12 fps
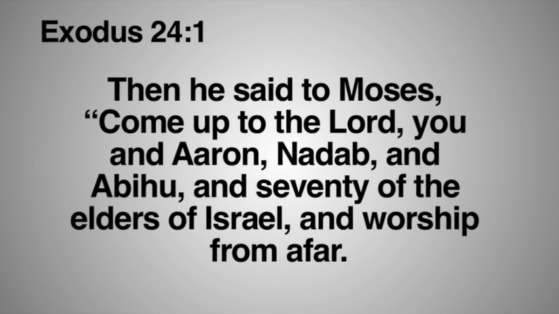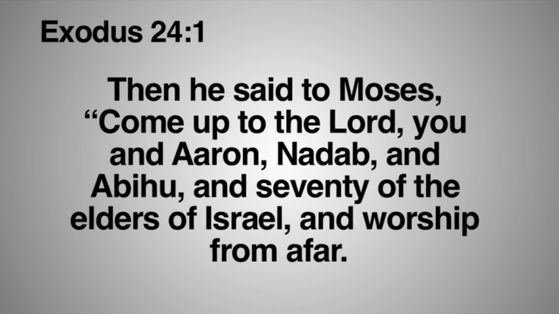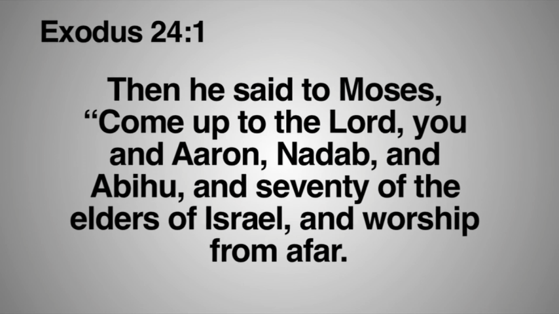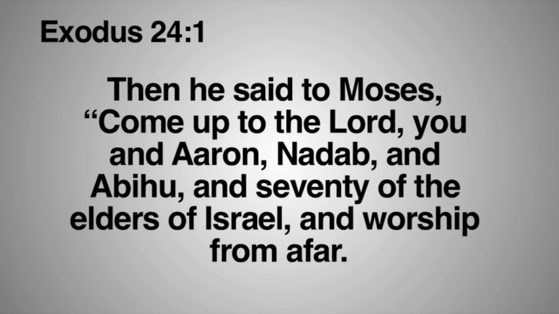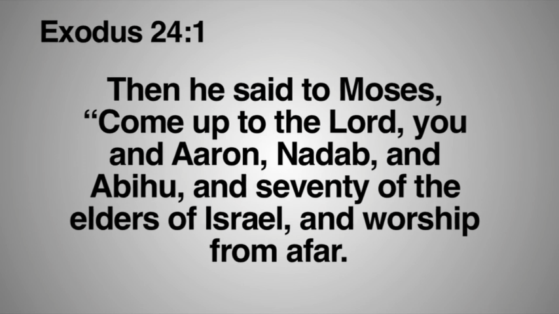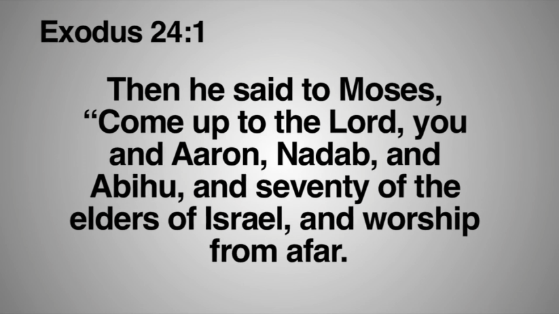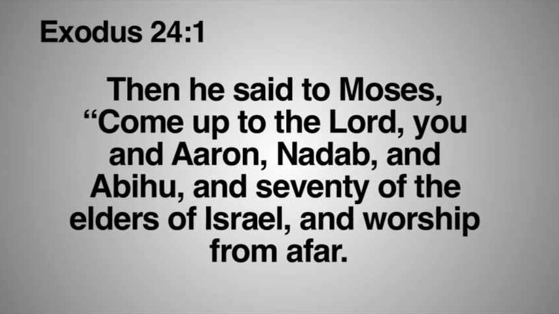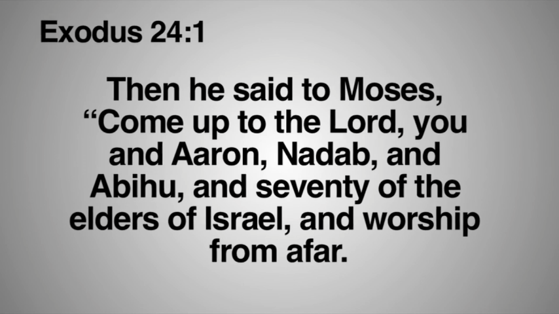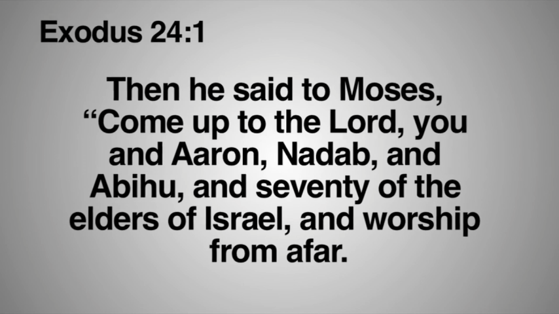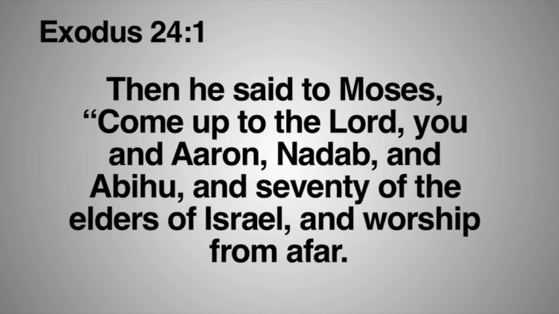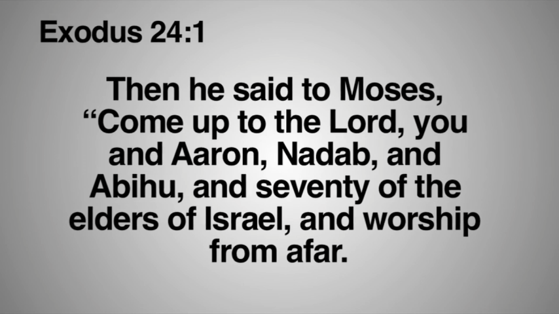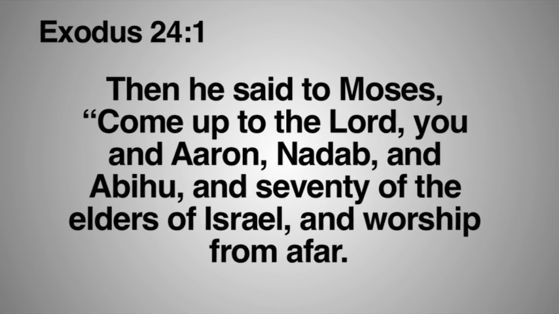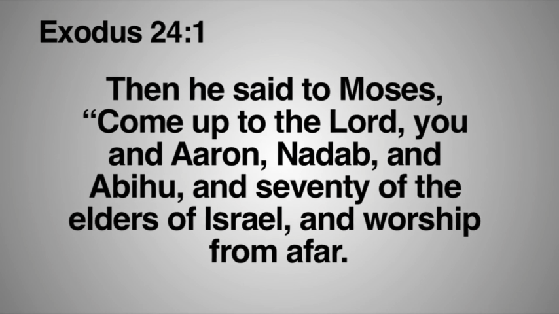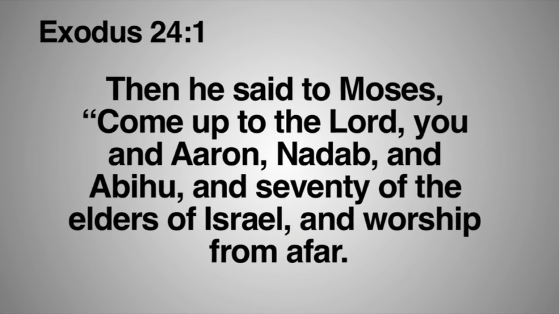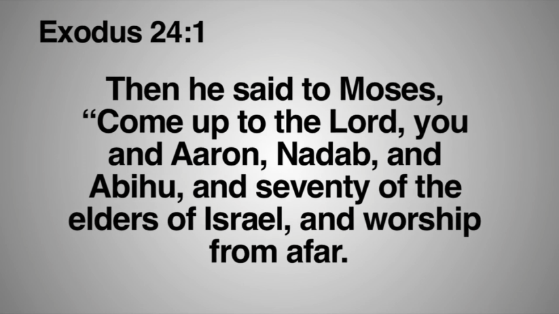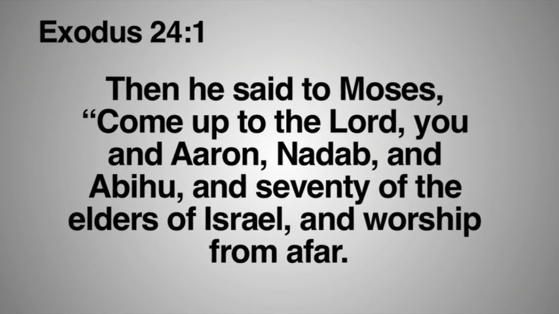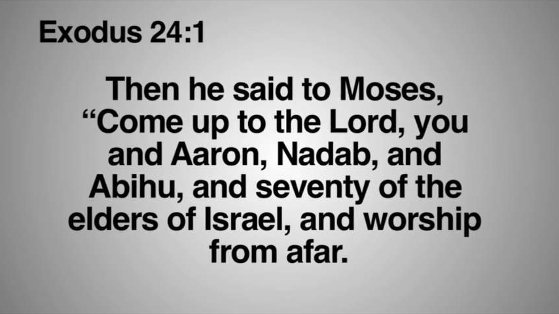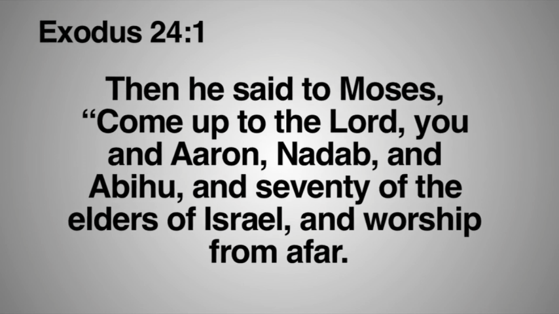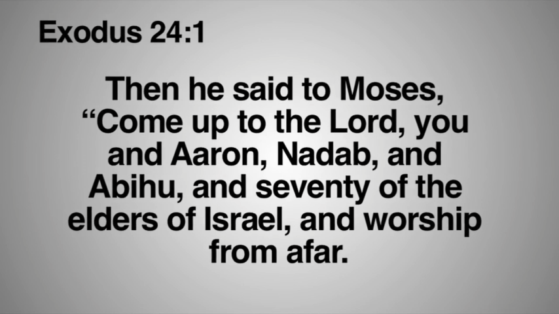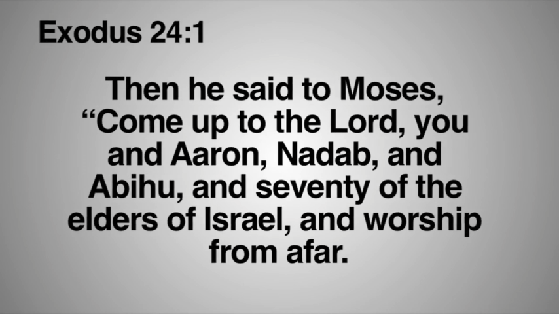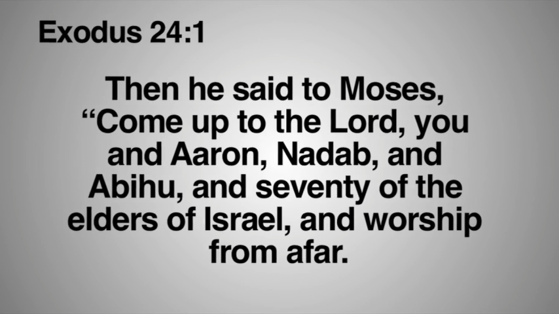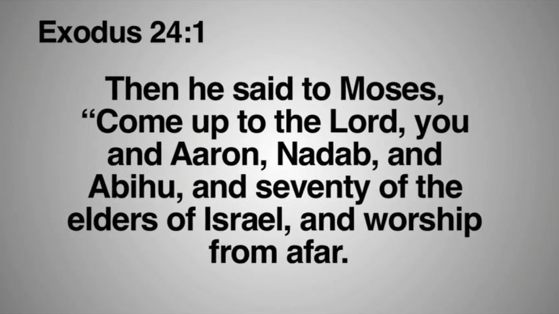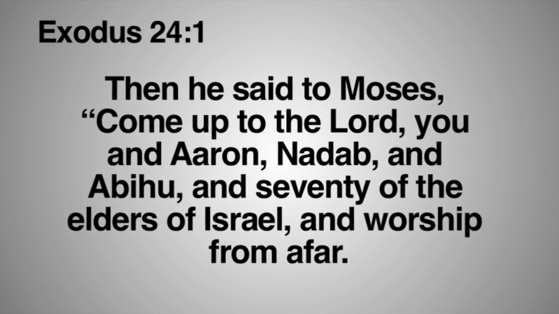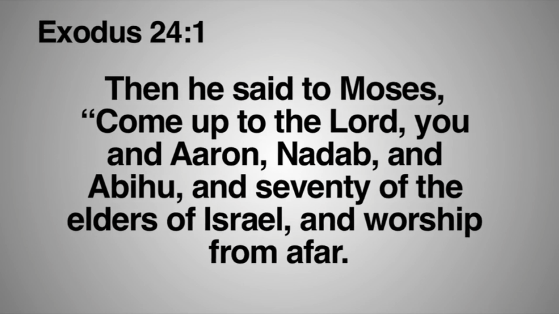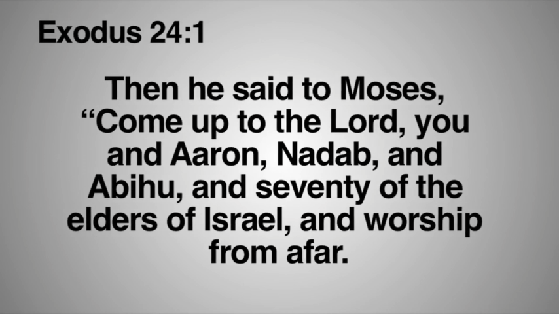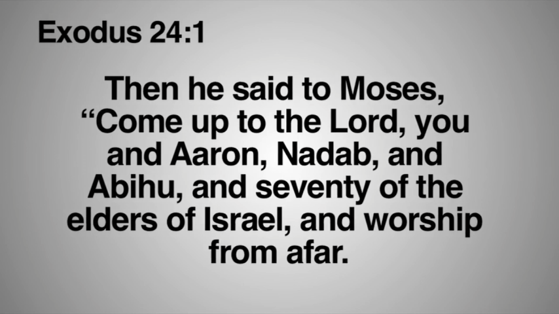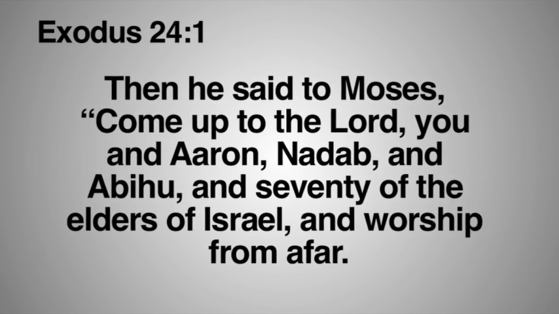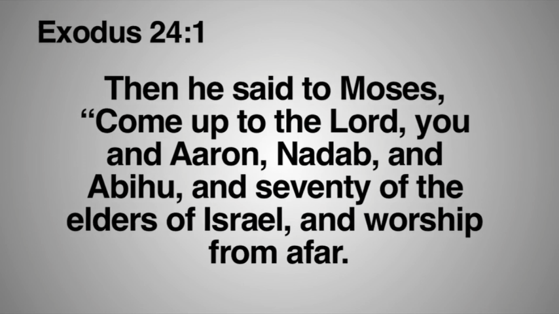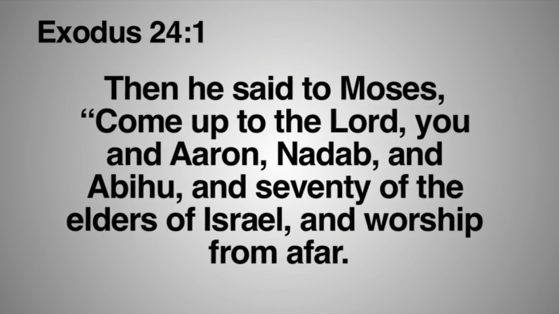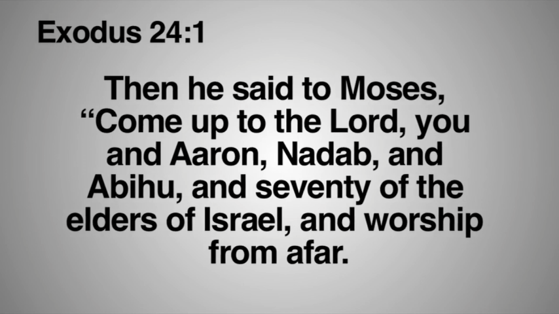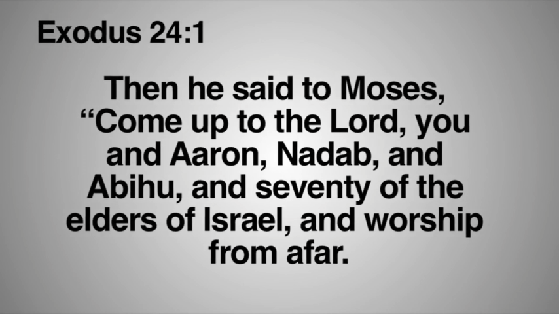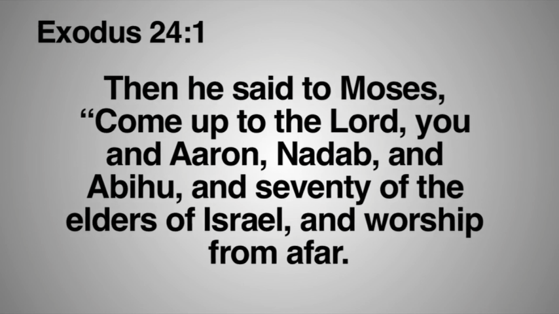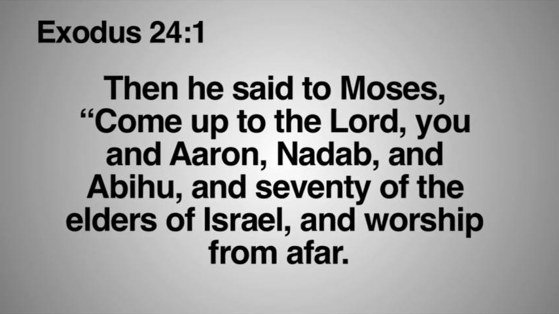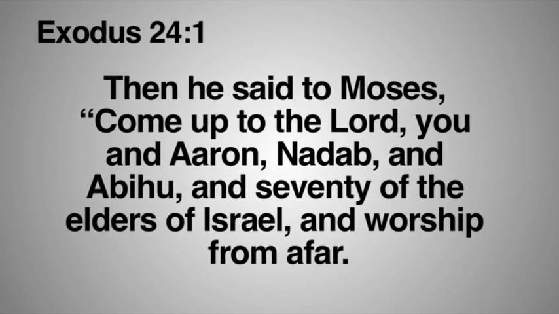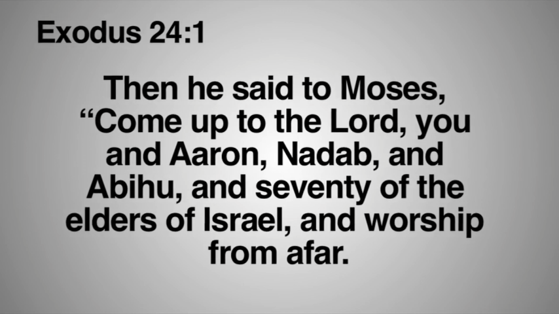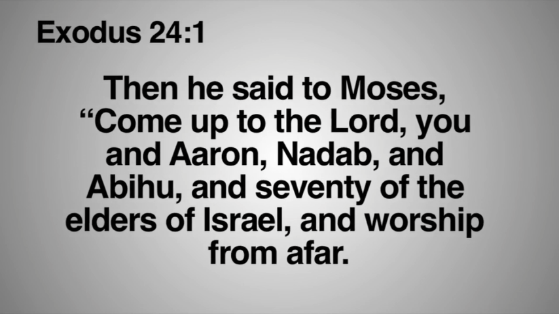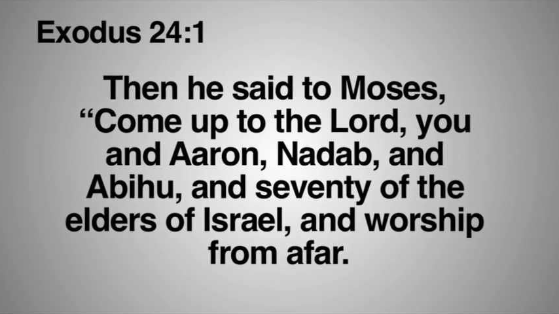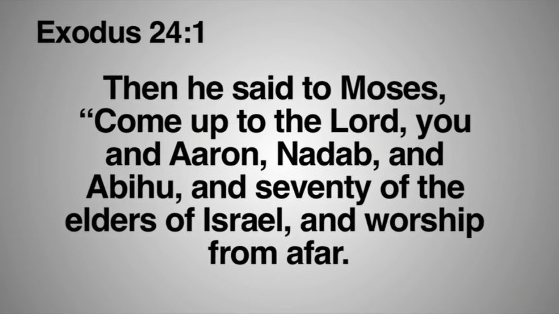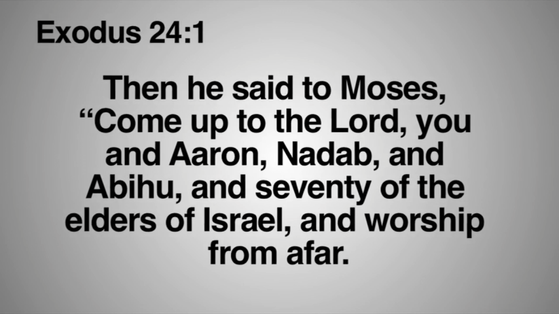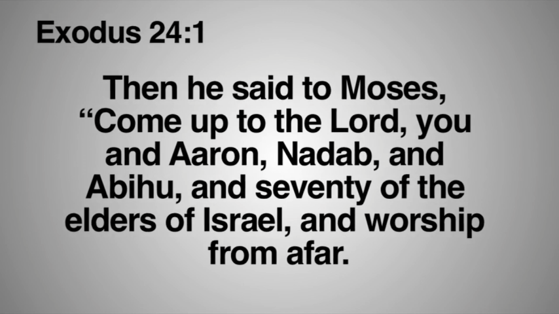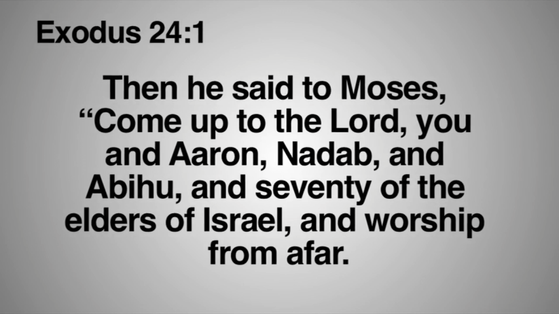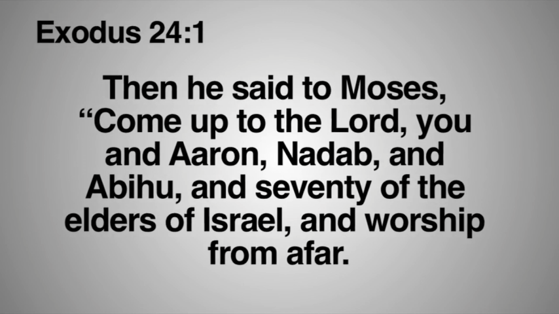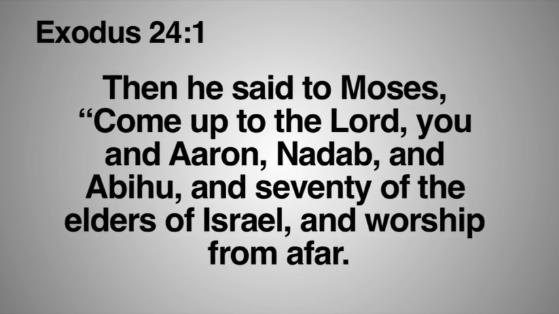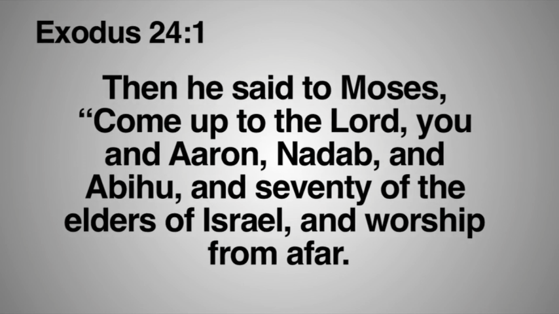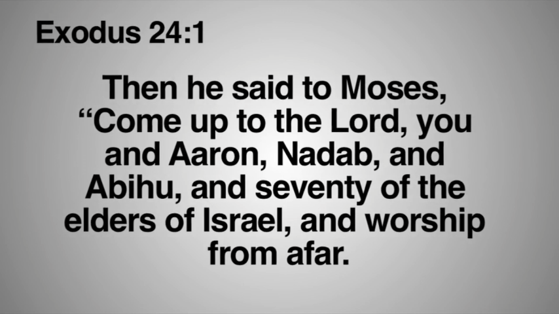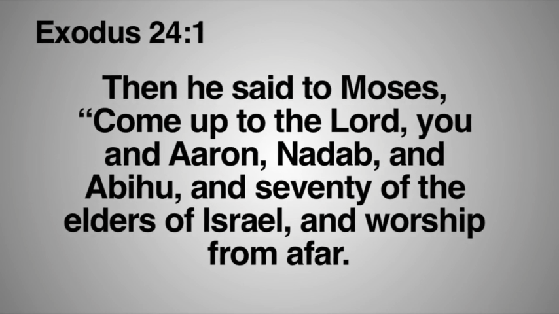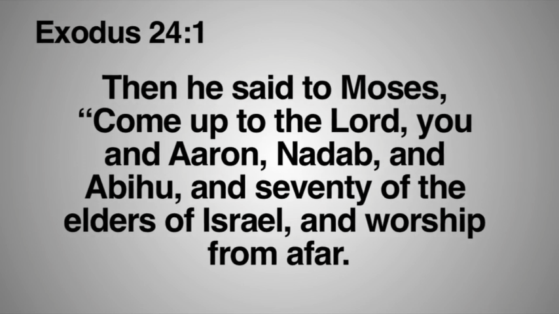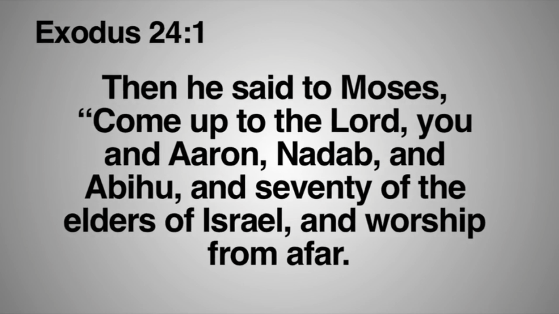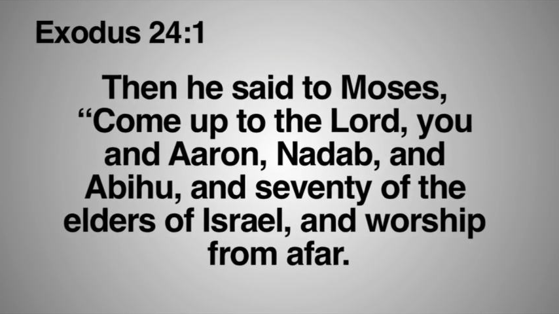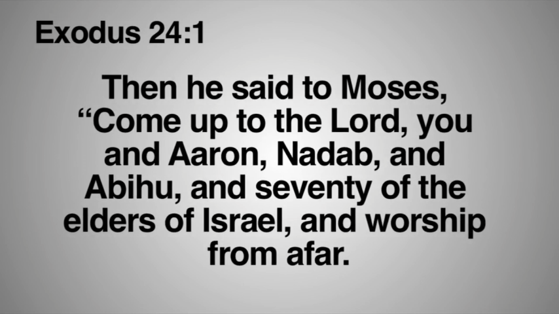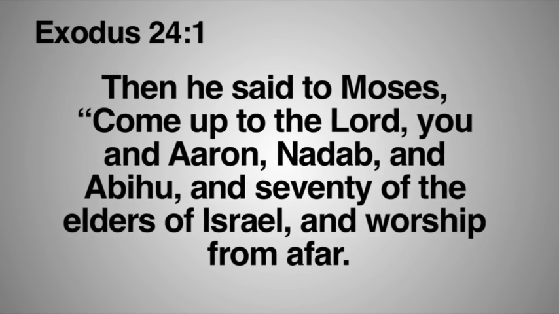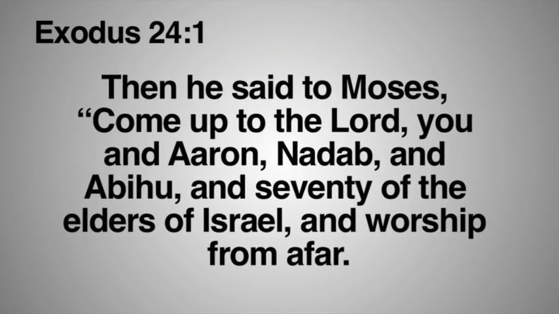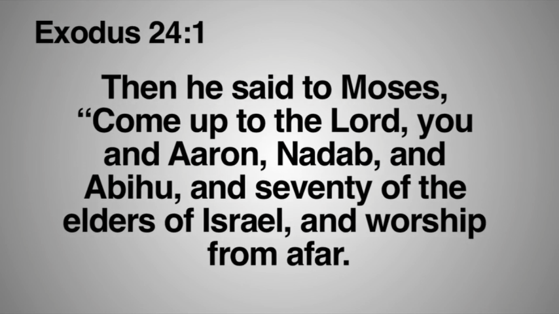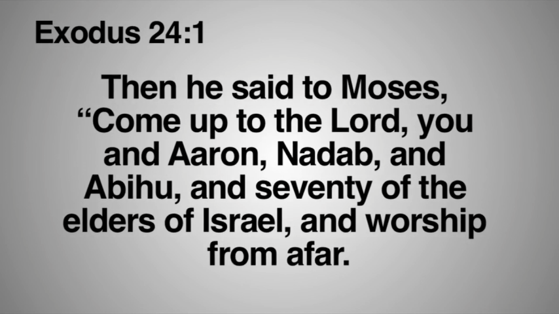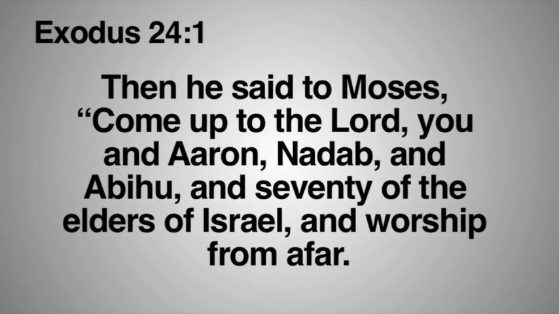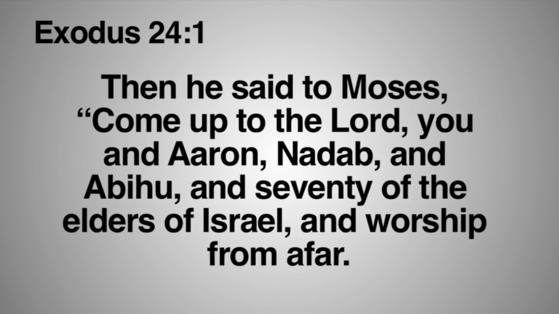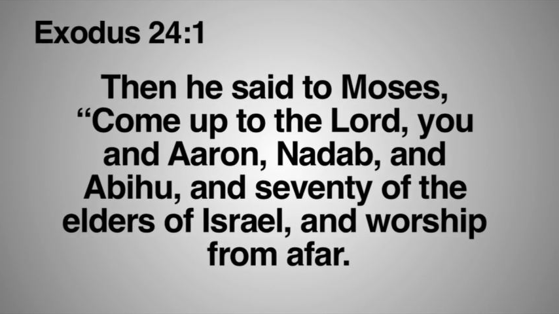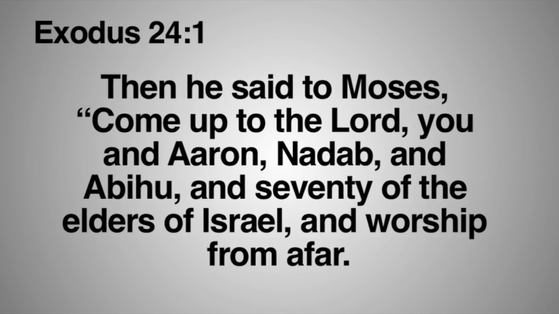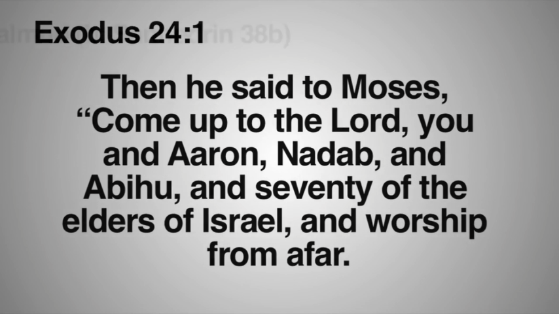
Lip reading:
(no speaker visible)